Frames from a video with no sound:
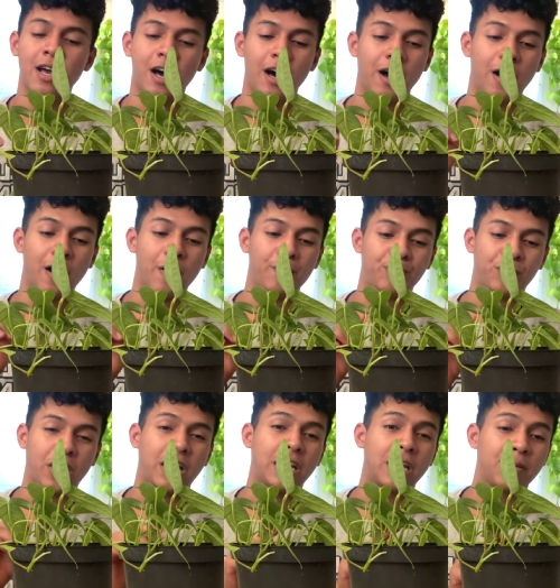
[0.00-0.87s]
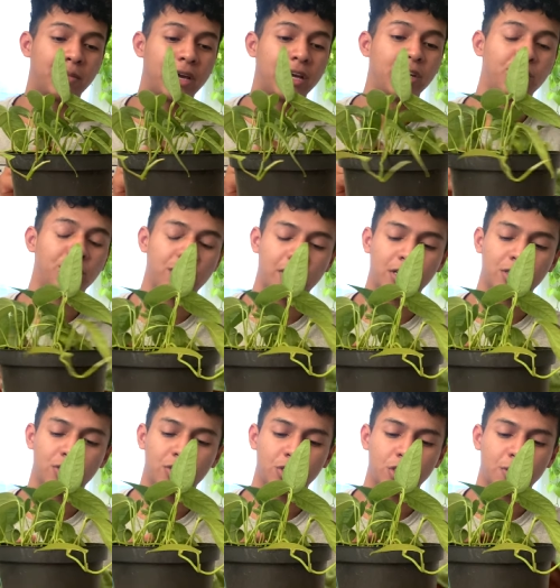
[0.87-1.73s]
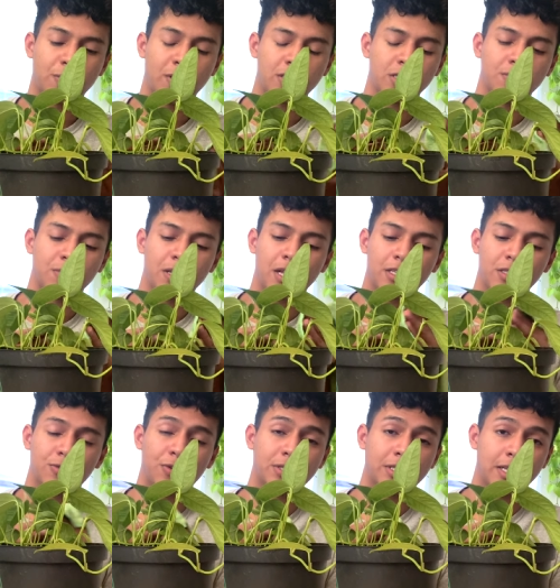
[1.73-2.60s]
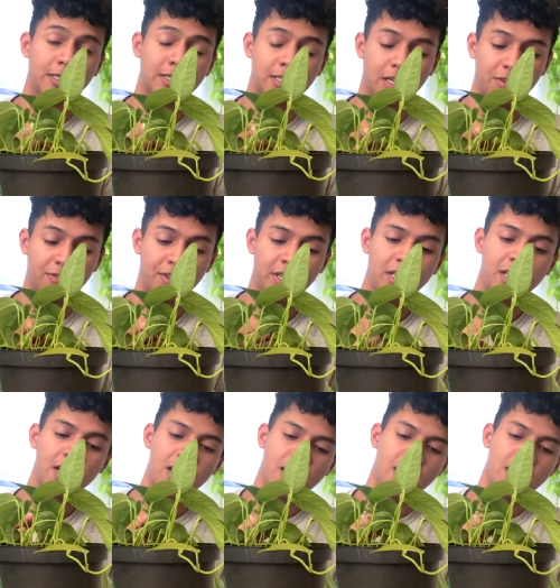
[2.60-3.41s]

Um, I am getting ready to ship out some plans for Thanksgiving.